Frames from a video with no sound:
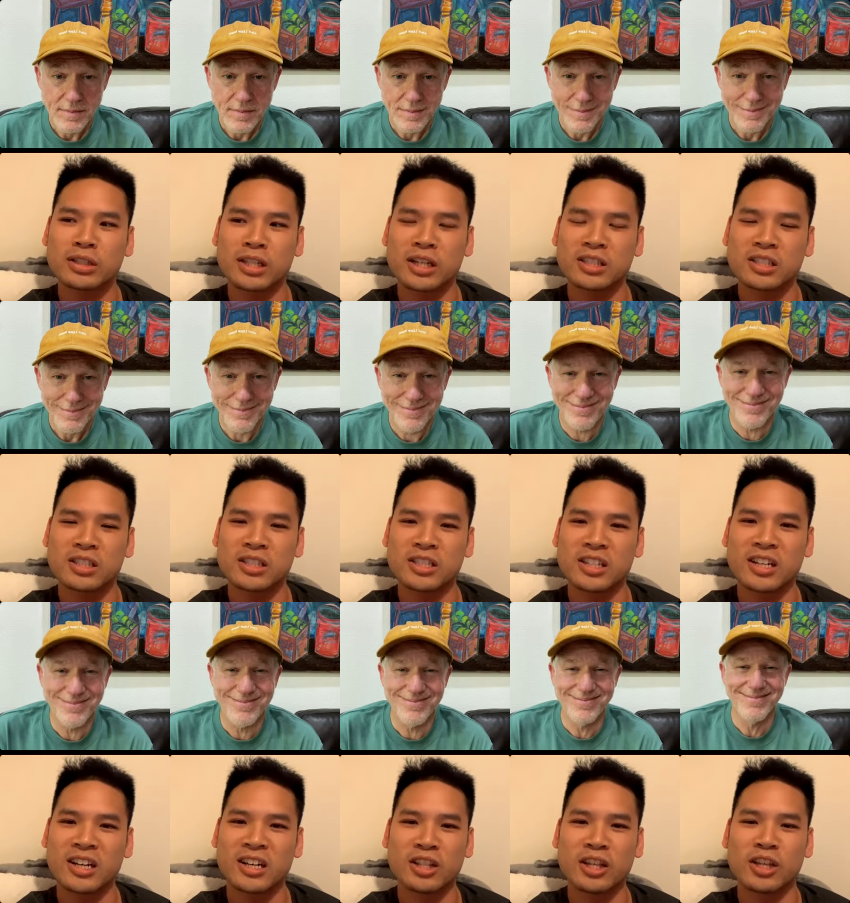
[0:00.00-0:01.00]
Speaker 1: tells
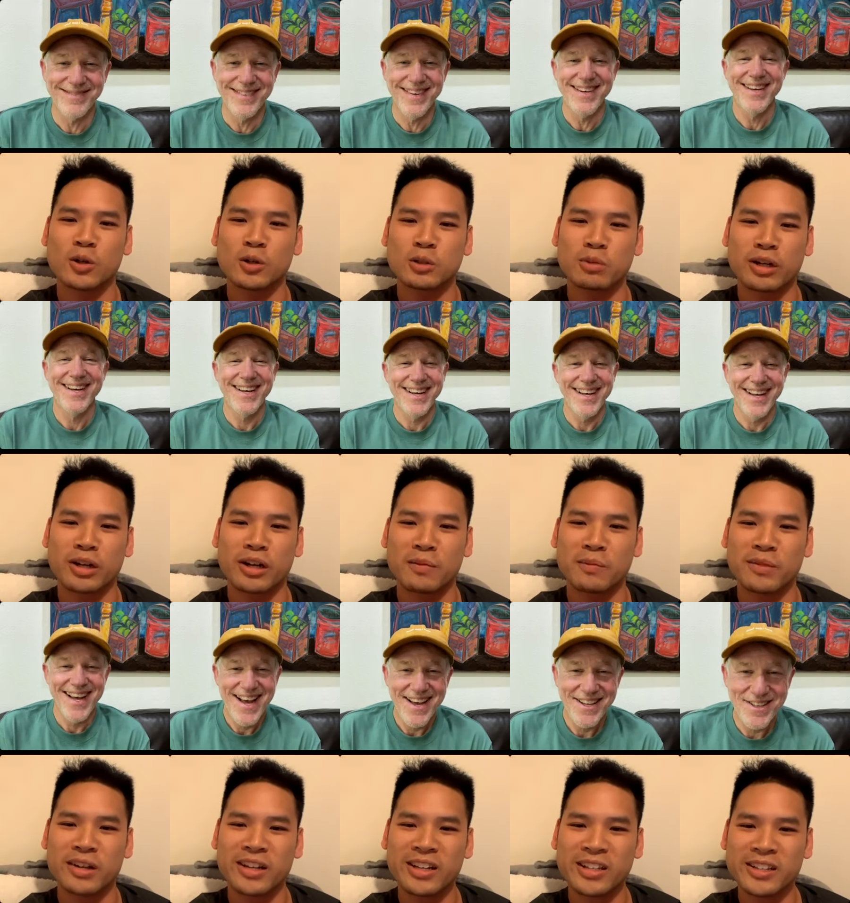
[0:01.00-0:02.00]
uh, that you always bring up?
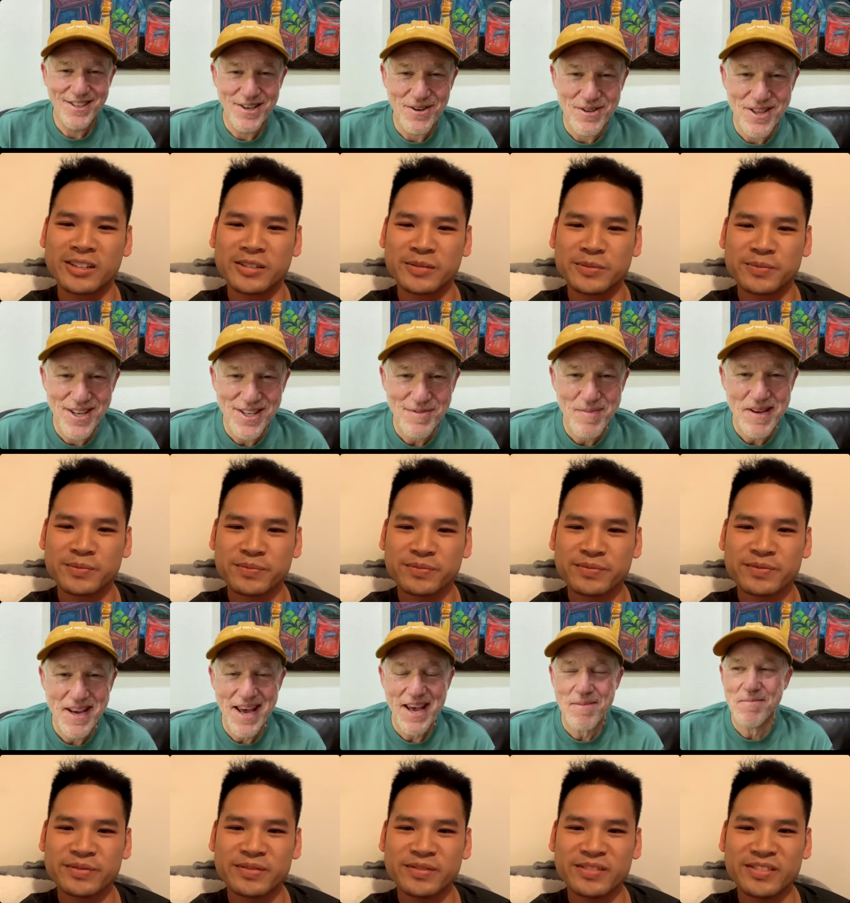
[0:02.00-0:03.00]
Speaker 2: So this
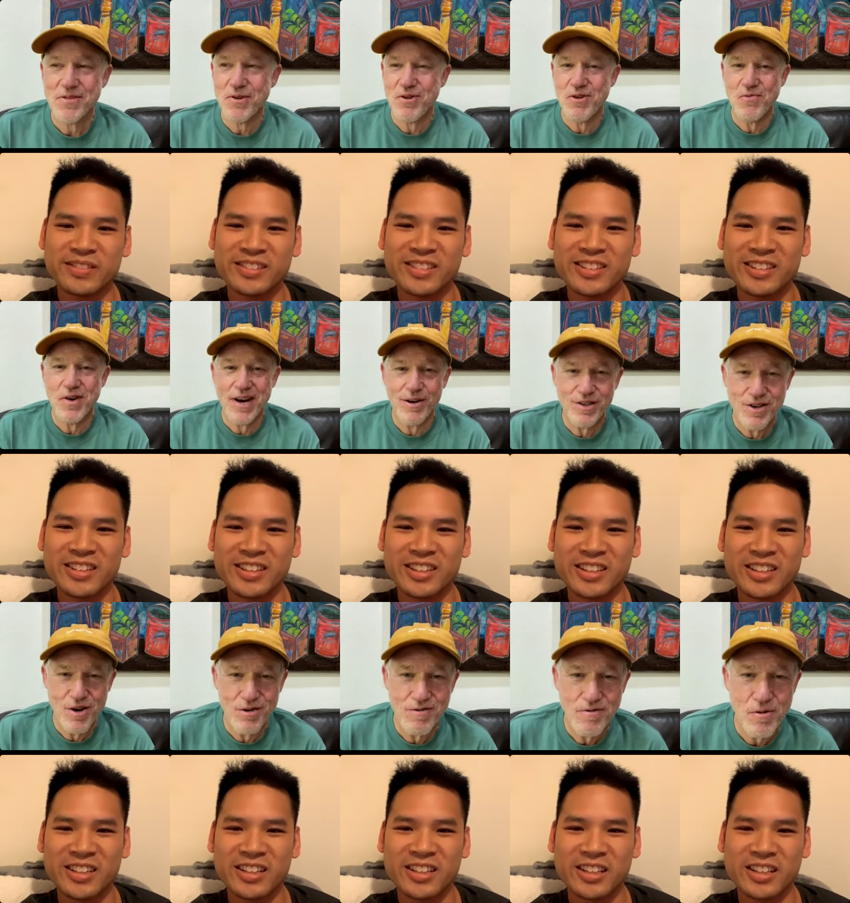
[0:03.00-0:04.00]
became sort of what I was
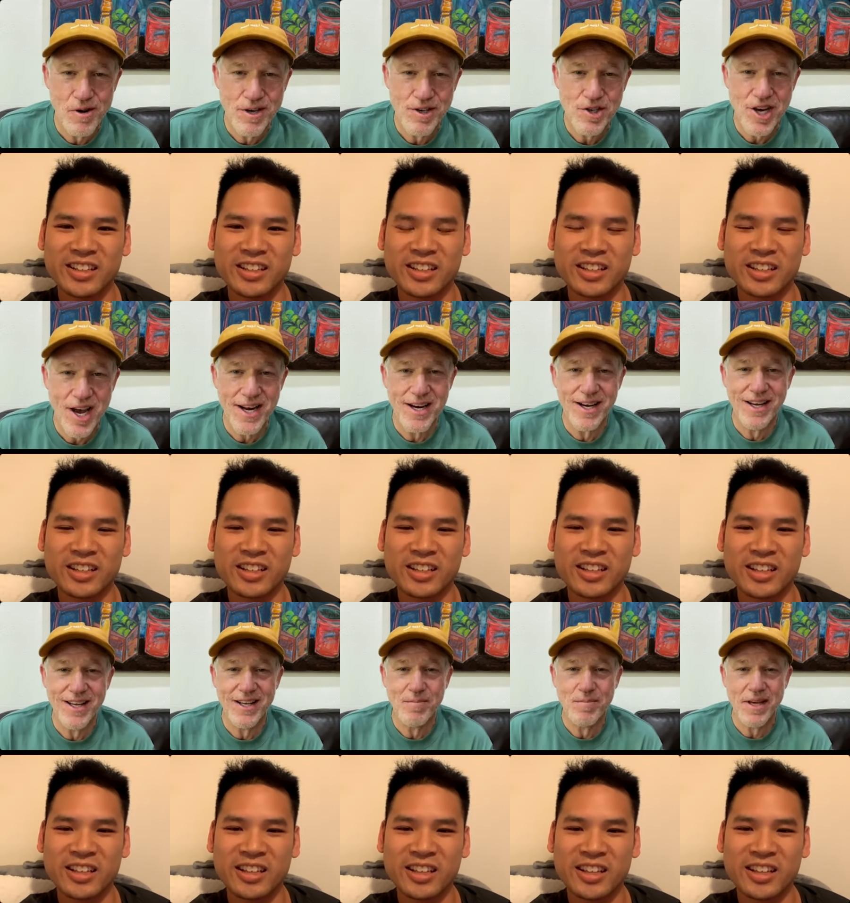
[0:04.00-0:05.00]
known for in
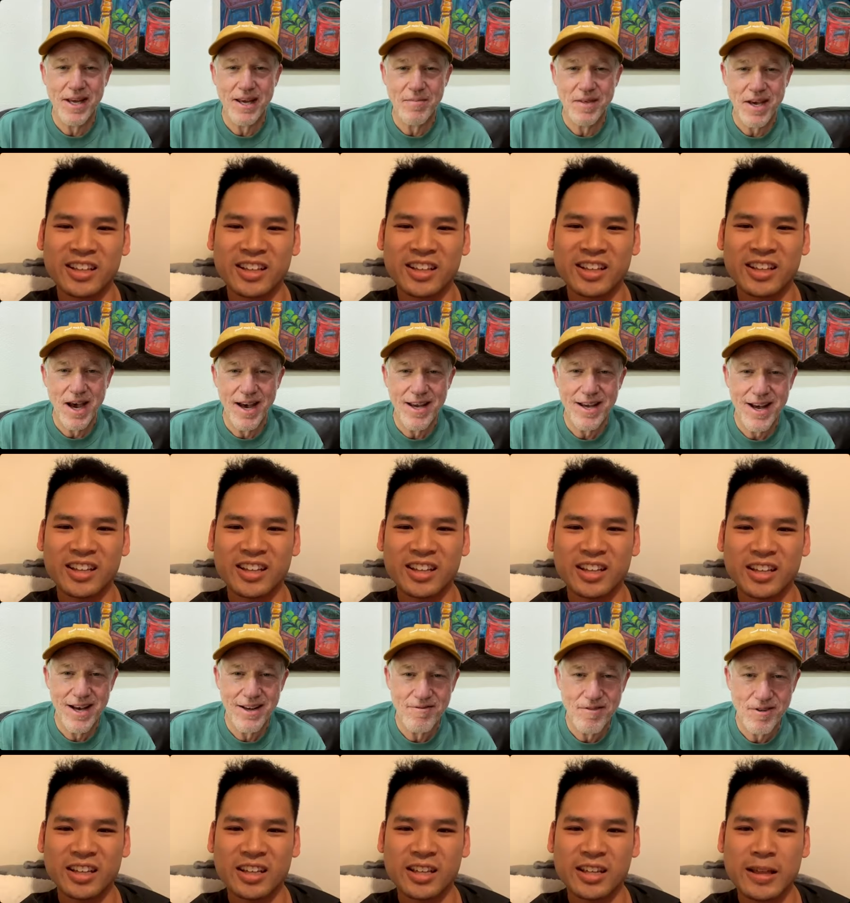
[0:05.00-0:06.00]
China. It became the
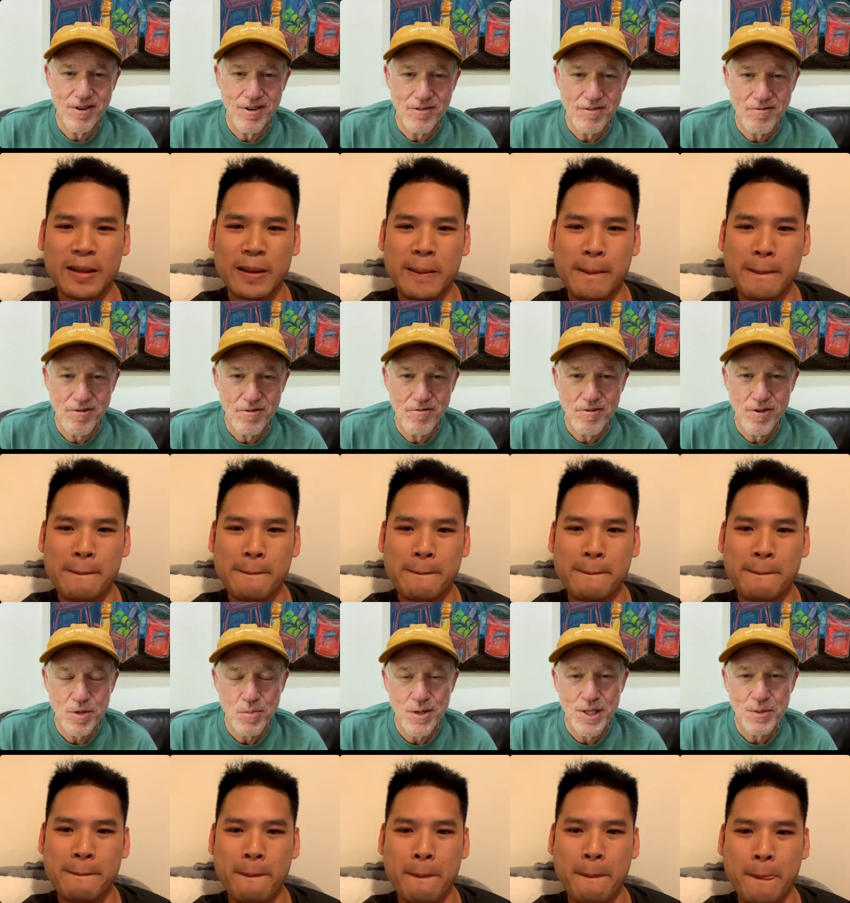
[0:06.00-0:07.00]
icon for for
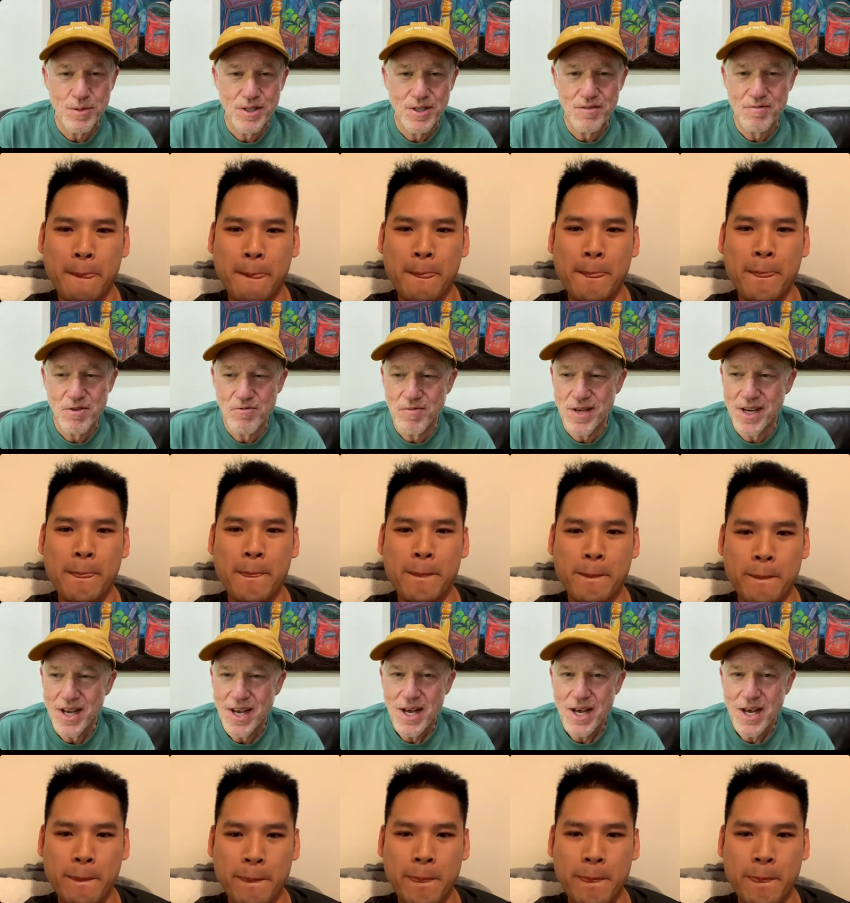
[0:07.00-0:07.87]
first principles of movement.